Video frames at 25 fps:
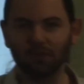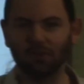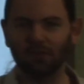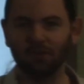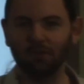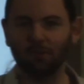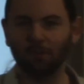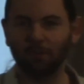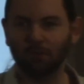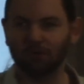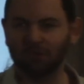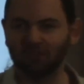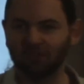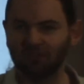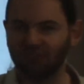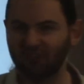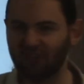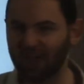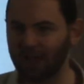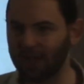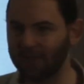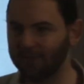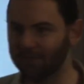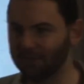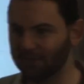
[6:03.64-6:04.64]
supports
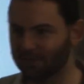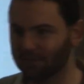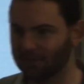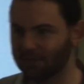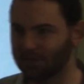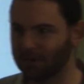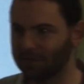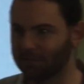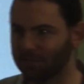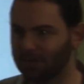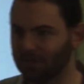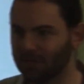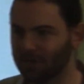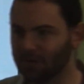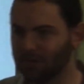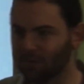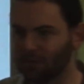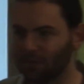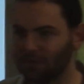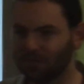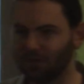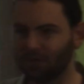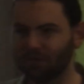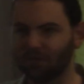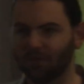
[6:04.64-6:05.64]
JavaScript,
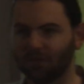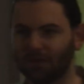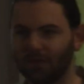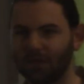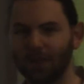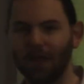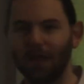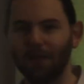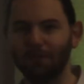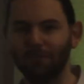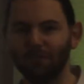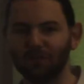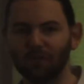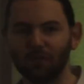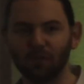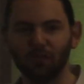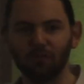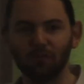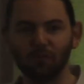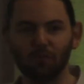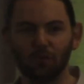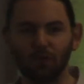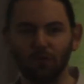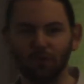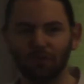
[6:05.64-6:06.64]
which is the
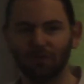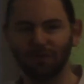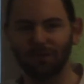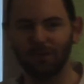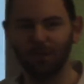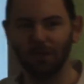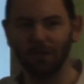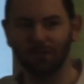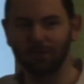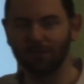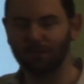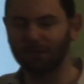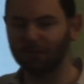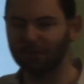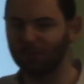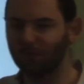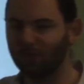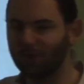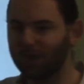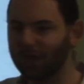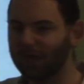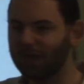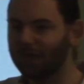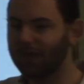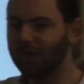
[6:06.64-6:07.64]
absolute most favorite
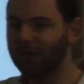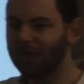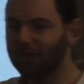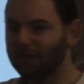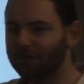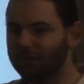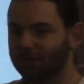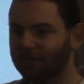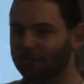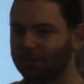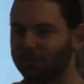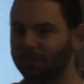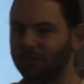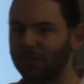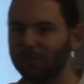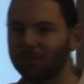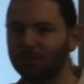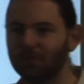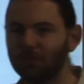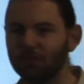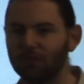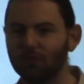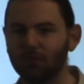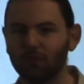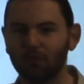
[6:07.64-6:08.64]
way for
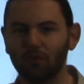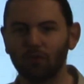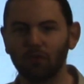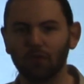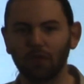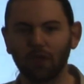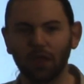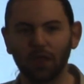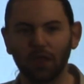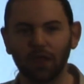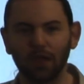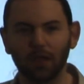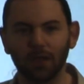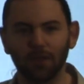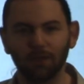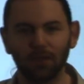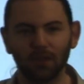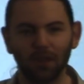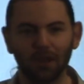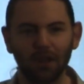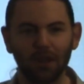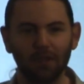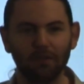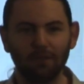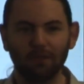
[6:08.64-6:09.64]
people to
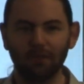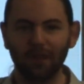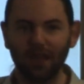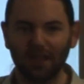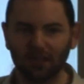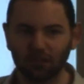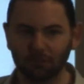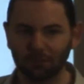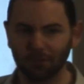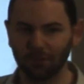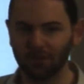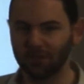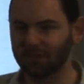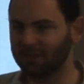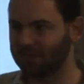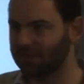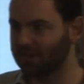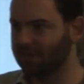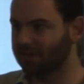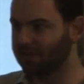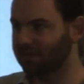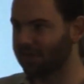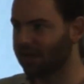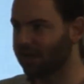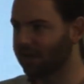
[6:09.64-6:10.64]
deliver exploits
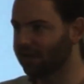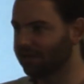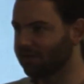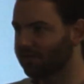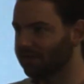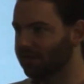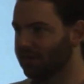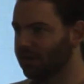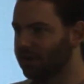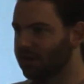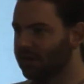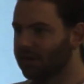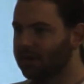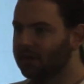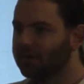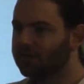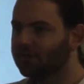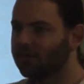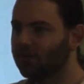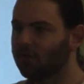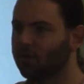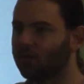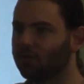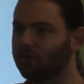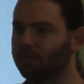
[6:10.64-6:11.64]
these days.
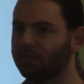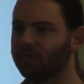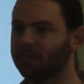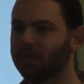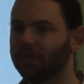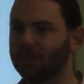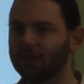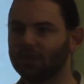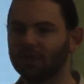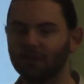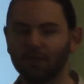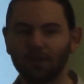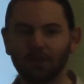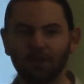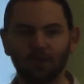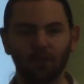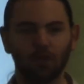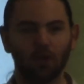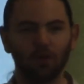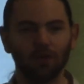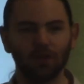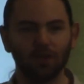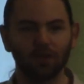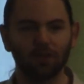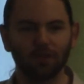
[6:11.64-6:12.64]
So there is
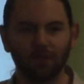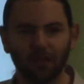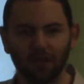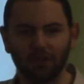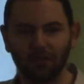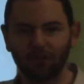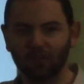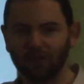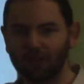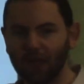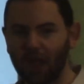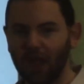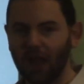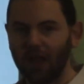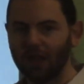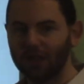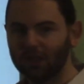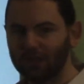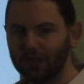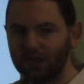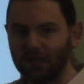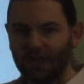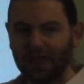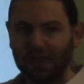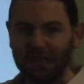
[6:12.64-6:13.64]
all this
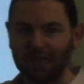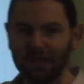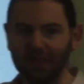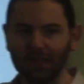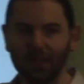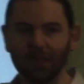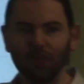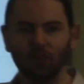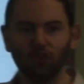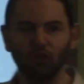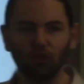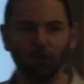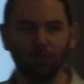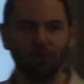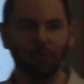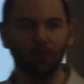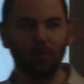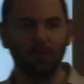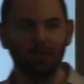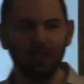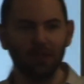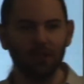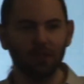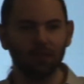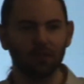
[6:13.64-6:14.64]
functionality in the Adobe
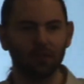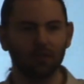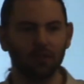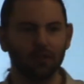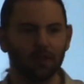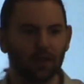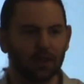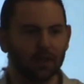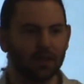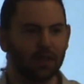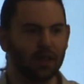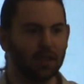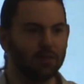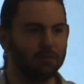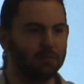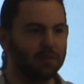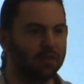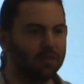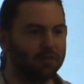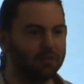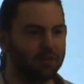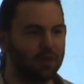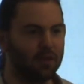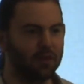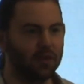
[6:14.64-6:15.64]
Reader that can
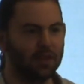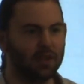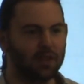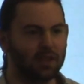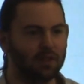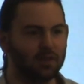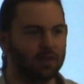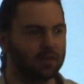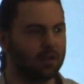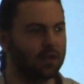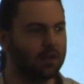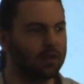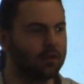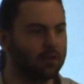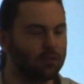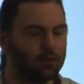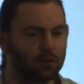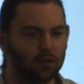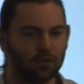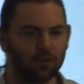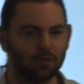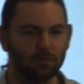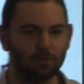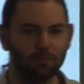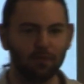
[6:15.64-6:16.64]
be very easily
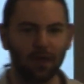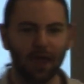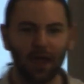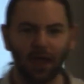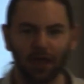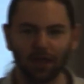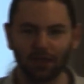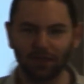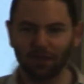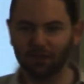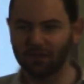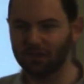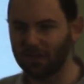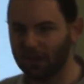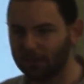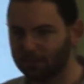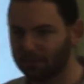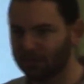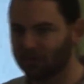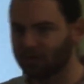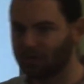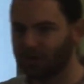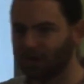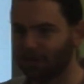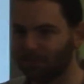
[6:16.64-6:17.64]
used by the
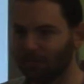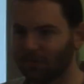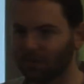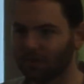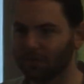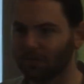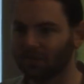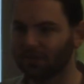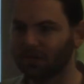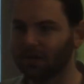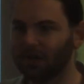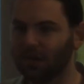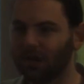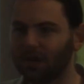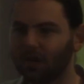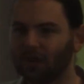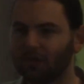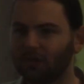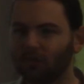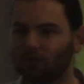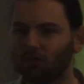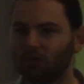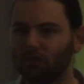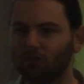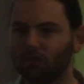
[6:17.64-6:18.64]
cybercriminals
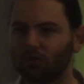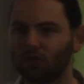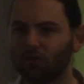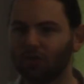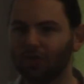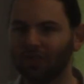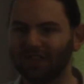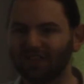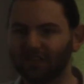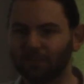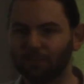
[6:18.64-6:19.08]
to